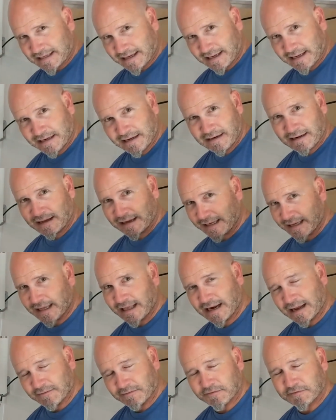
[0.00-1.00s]
a ton.
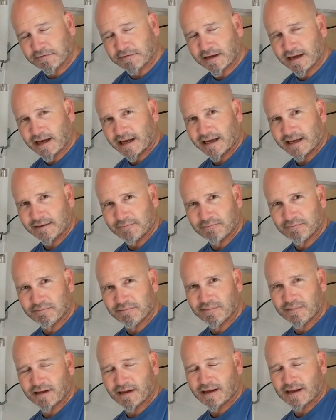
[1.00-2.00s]
Again, I've I
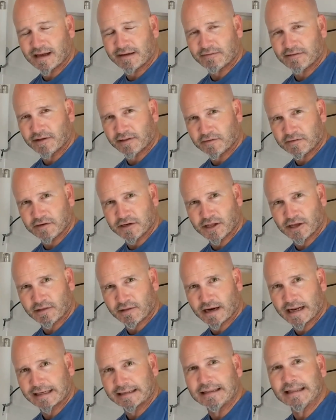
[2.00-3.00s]
have another
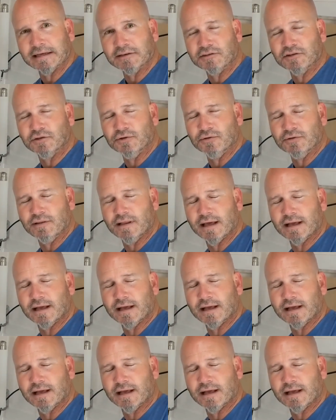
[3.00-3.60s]
video that I can link to